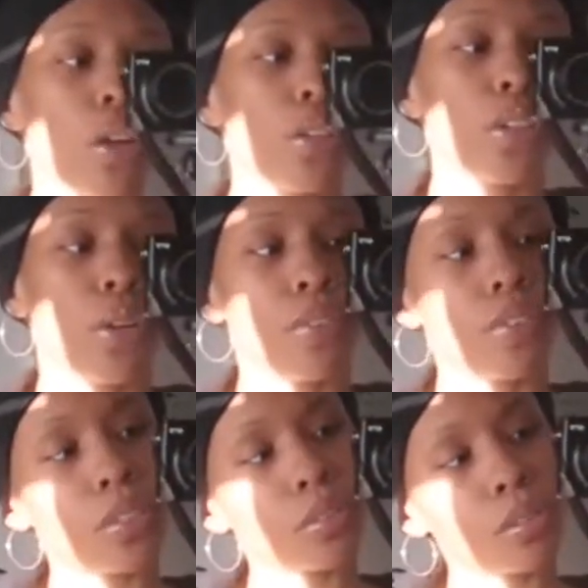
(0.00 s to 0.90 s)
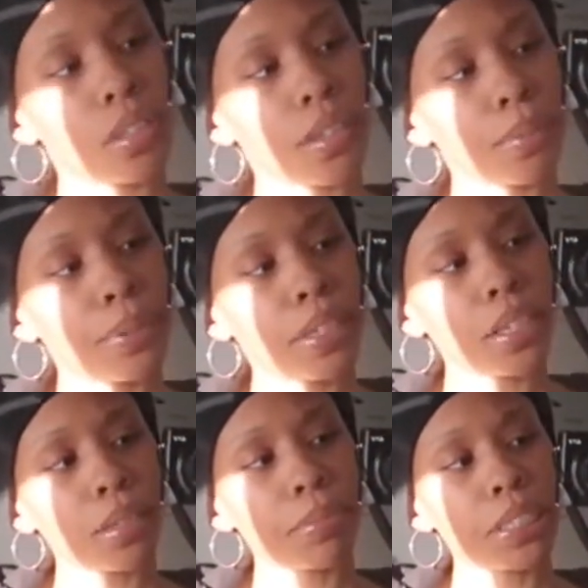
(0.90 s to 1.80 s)
go to physical
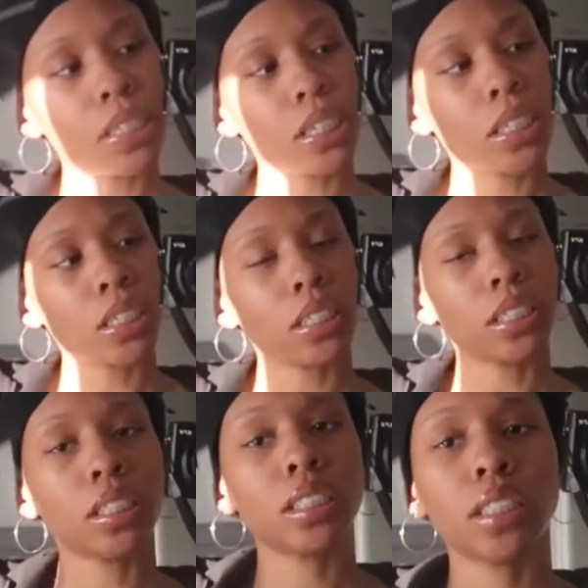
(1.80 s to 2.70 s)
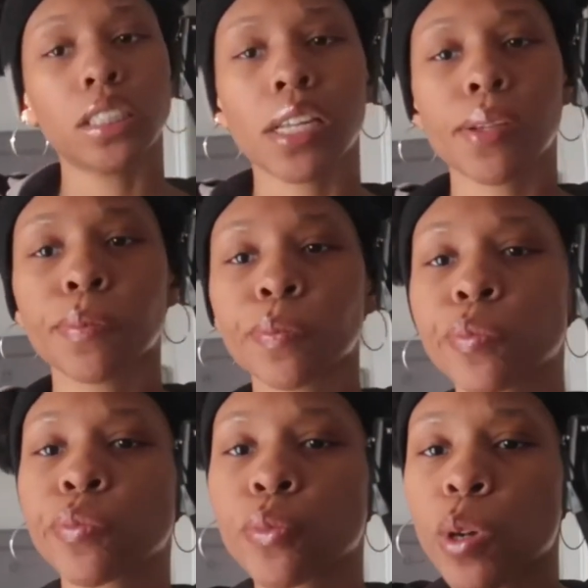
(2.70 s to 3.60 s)
therapy because,
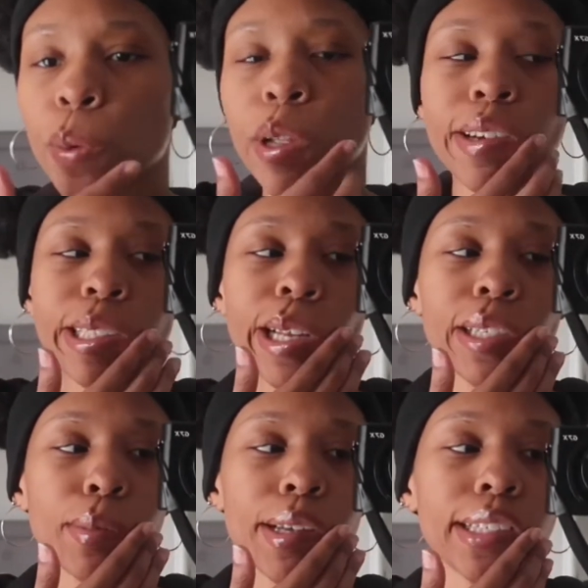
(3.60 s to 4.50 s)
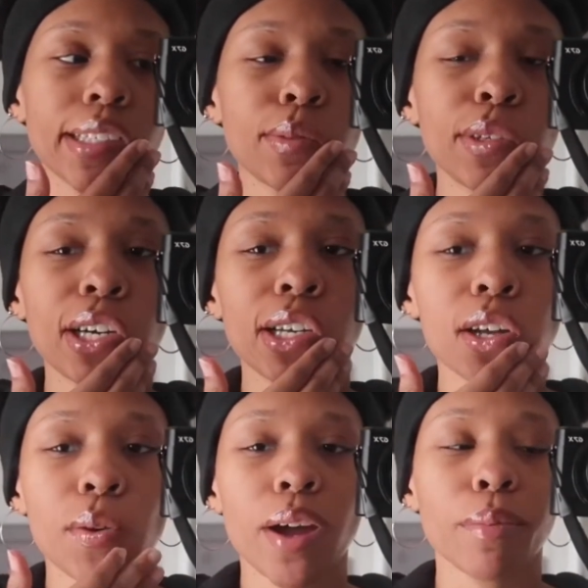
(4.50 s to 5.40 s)
well, we already talked about this. We all
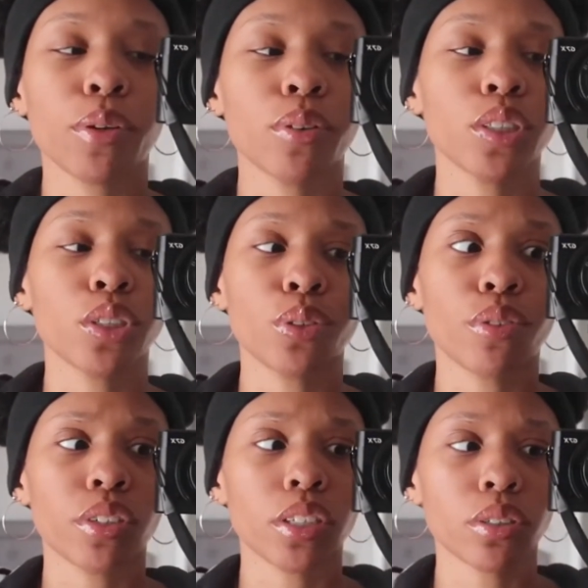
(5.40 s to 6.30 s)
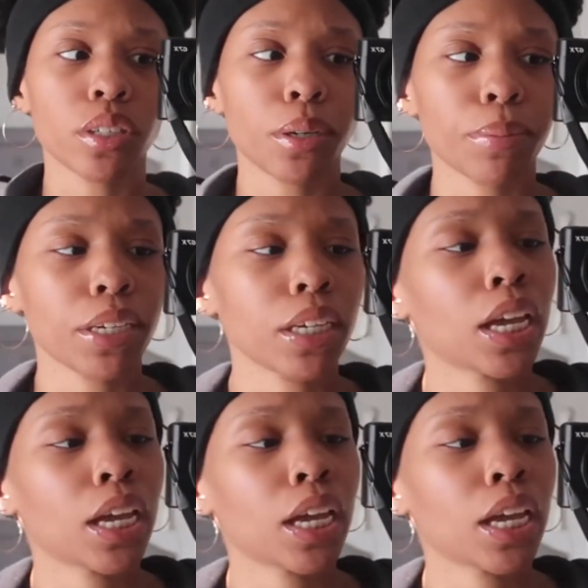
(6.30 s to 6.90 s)
know why I'm going to physical therapy.